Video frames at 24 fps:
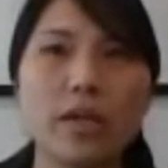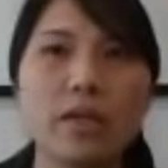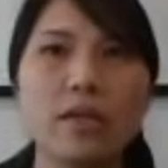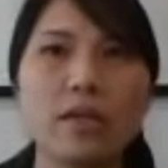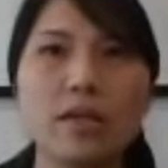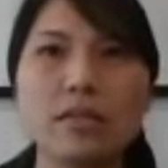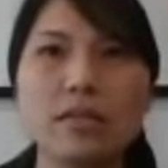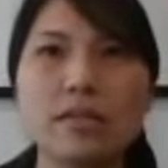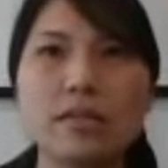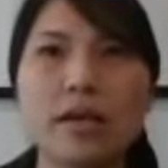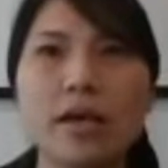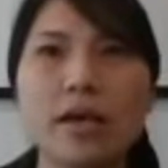It
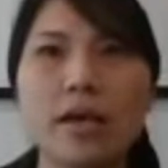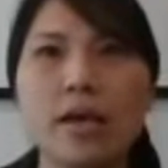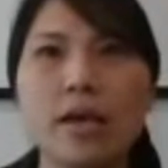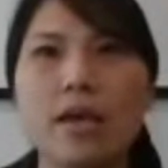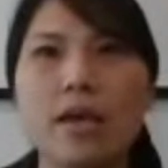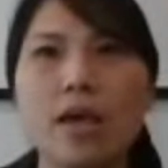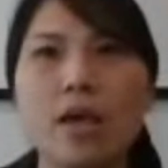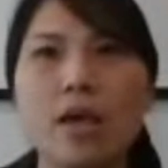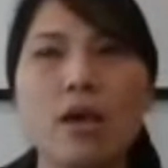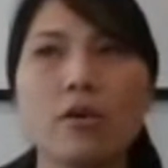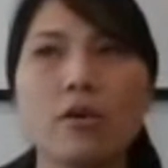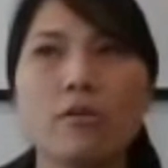is
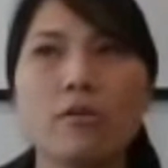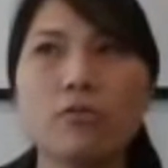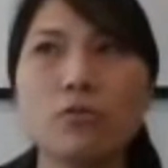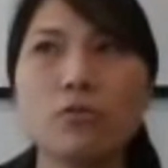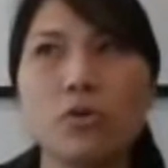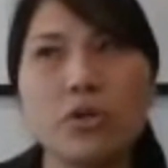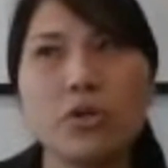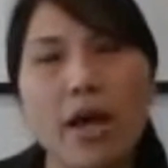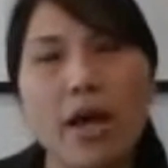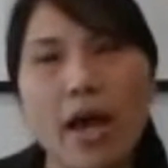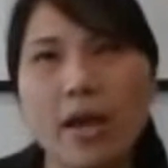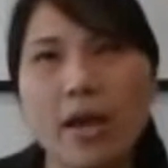a
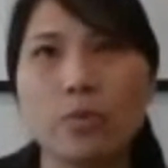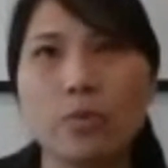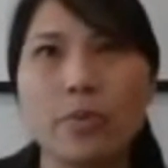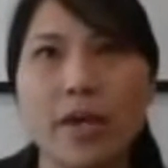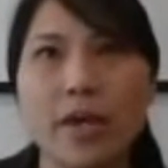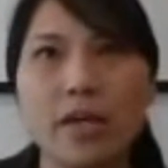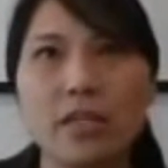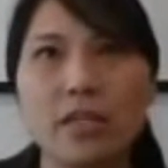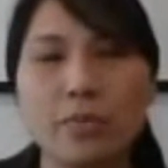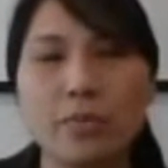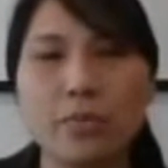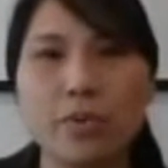4 to 8
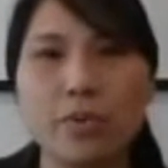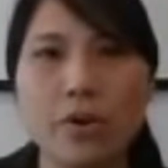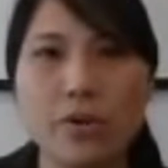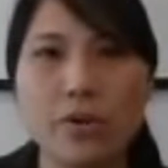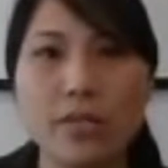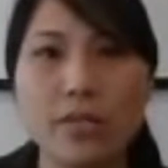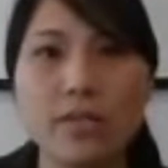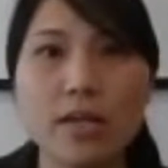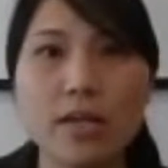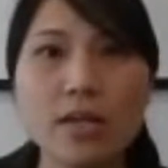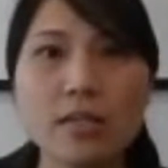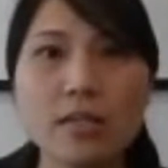week
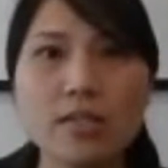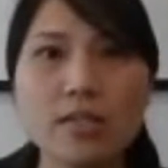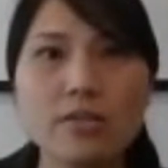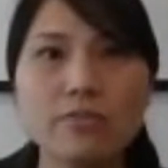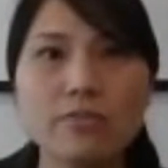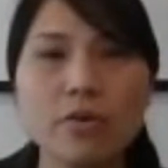process